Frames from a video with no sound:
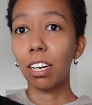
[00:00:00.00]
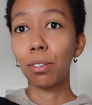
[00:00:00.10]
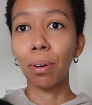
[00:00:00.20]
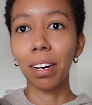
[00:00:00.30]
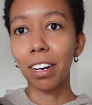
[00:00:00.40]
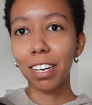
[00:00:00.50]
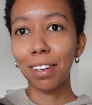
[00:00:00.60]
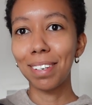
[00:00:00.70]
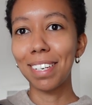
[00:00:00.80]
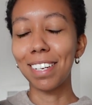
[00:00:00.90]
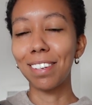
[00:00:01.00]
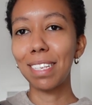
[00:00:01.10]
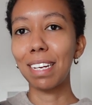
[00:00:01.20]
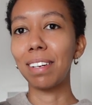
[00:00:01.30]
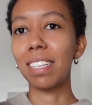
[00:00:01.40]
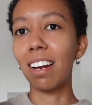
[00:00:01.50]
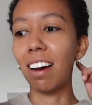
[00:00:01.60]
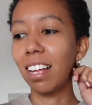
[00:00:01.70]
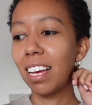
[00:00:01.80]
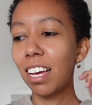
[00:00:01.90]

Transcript: a shorter coat too so it's not